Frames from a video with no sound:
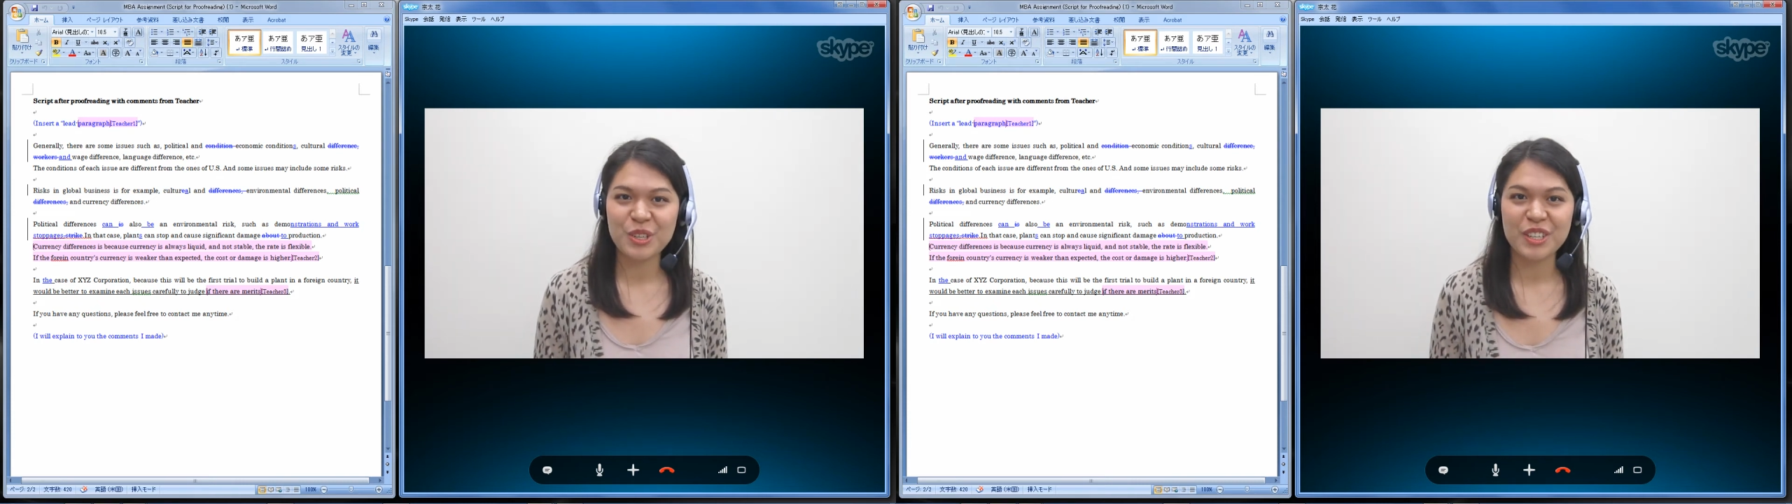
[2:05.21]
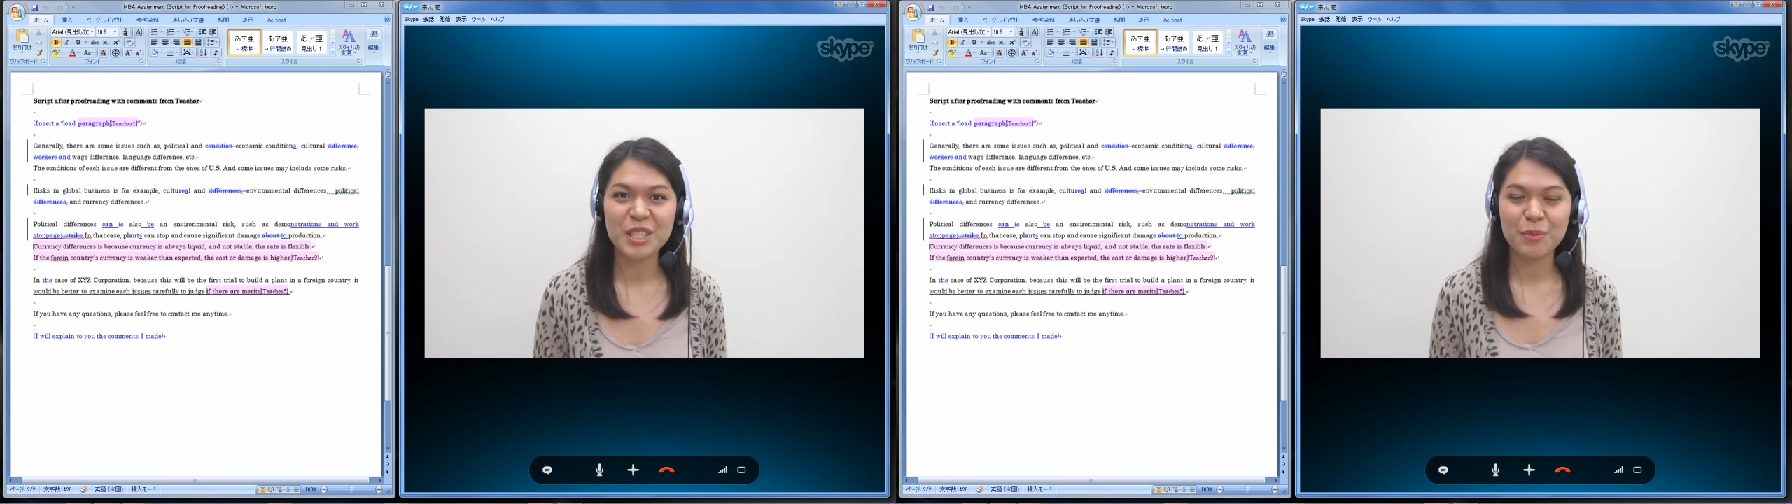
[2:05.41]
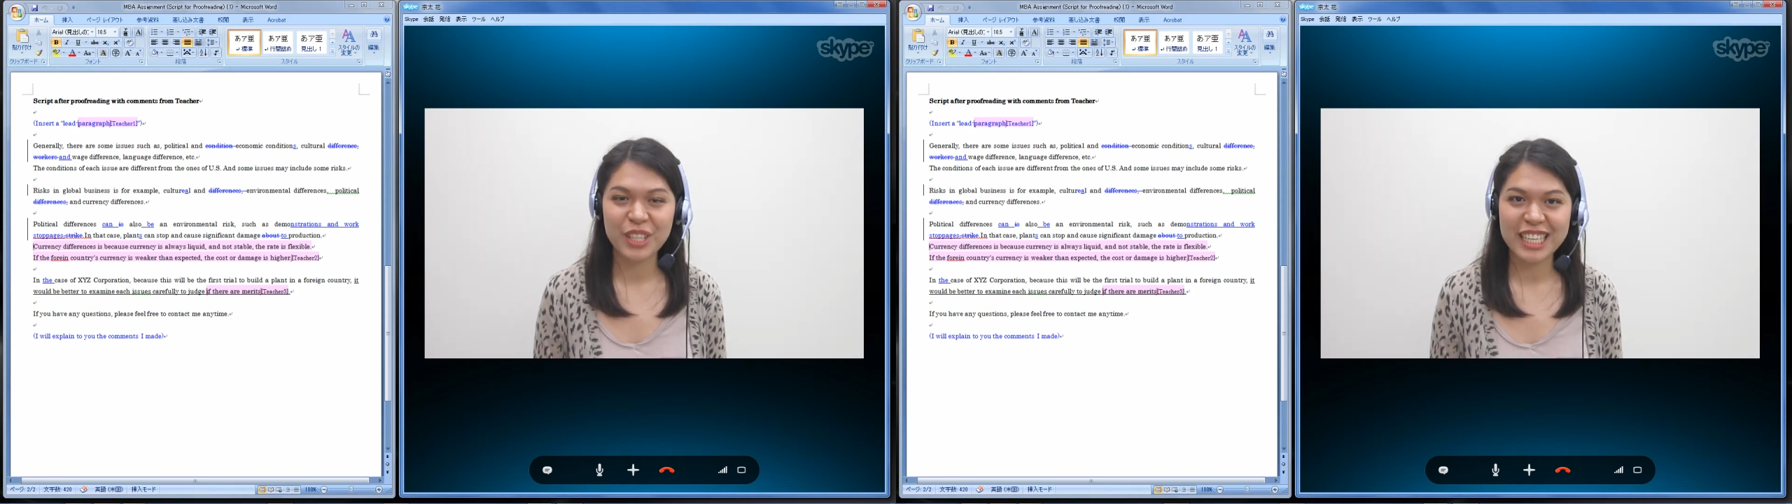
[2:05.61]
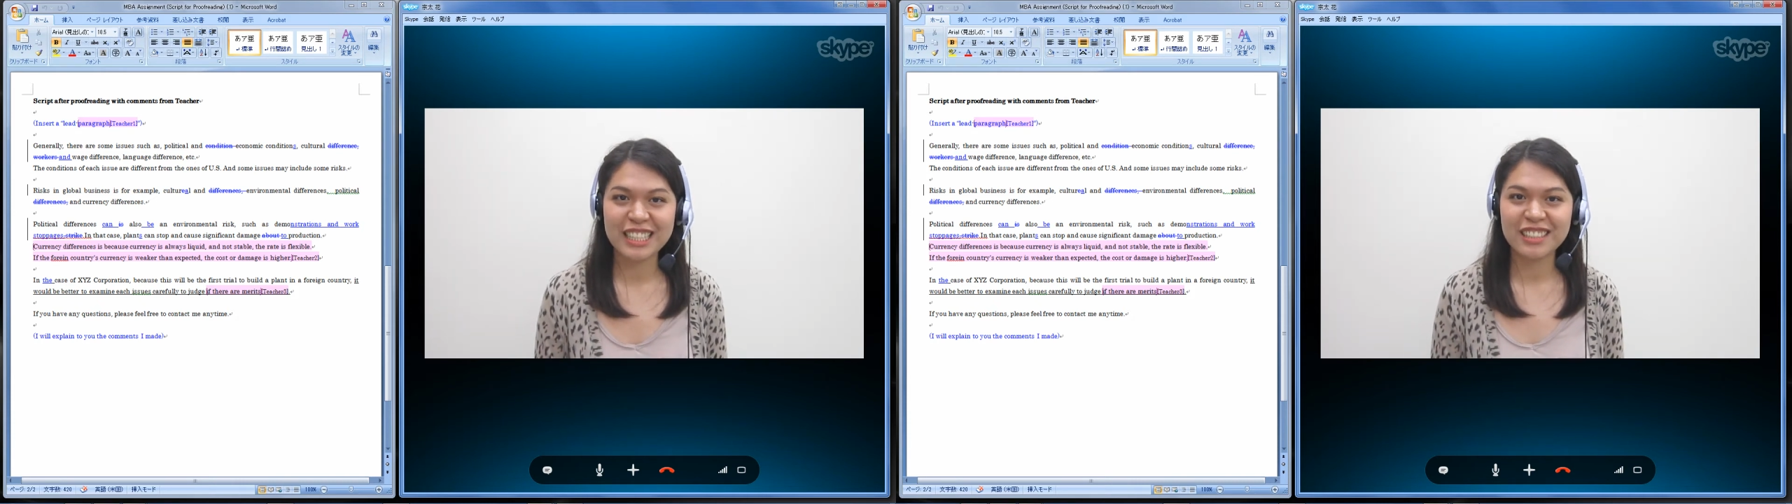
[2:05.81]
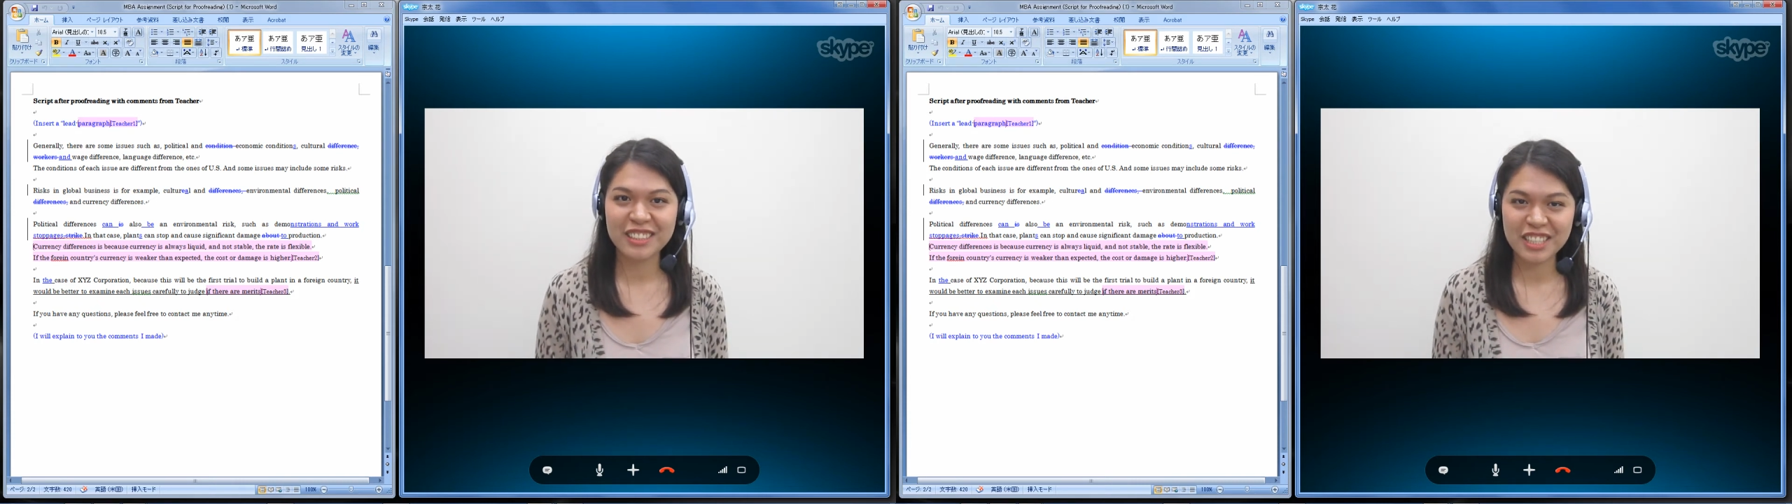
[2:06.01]
explain
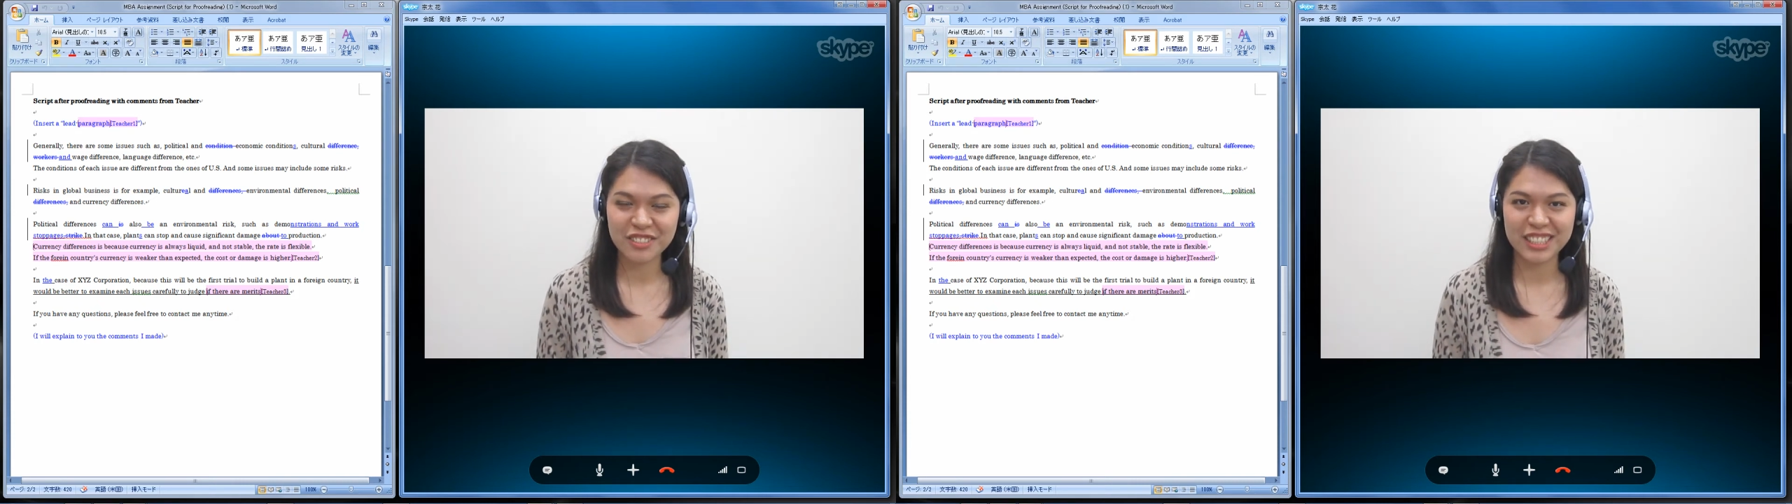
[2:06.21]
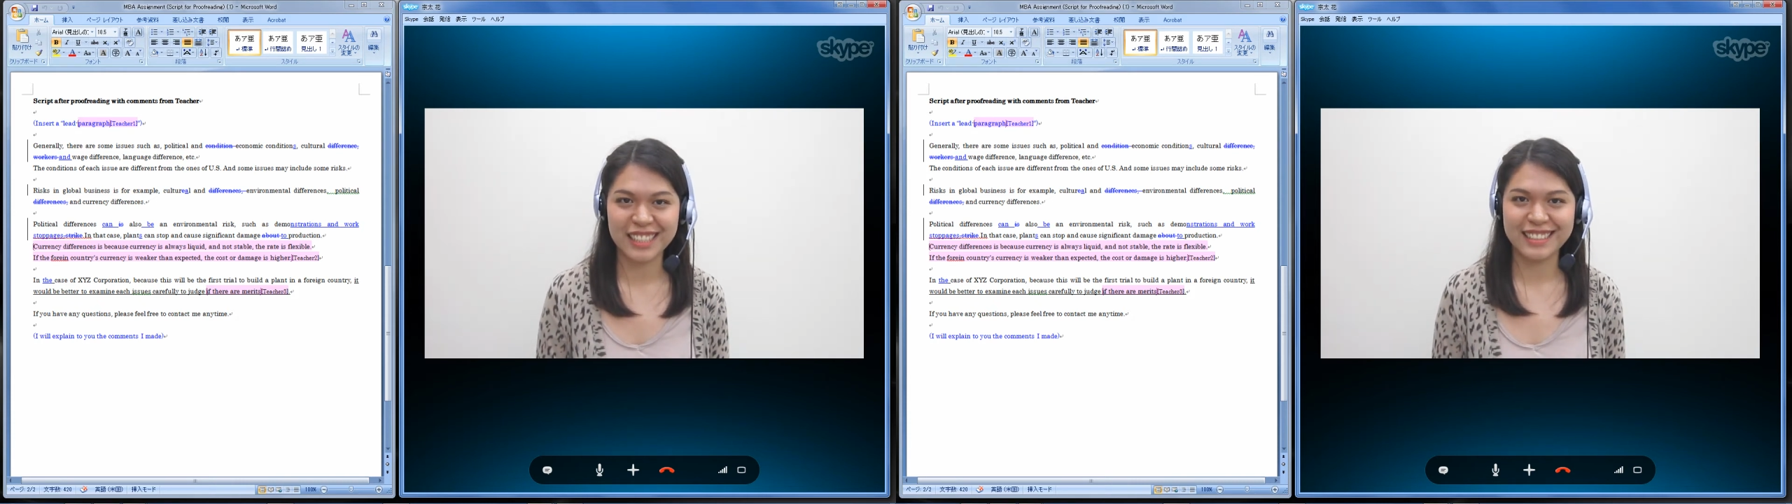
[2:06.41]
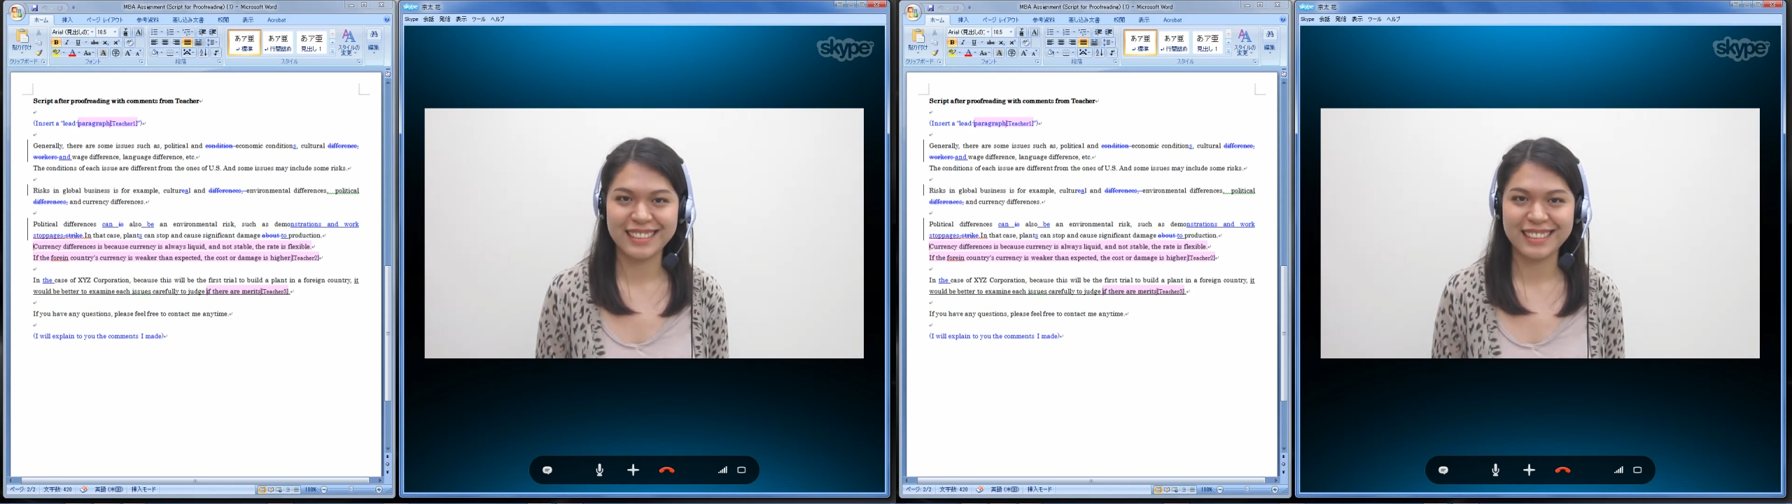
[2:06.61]
it clearly.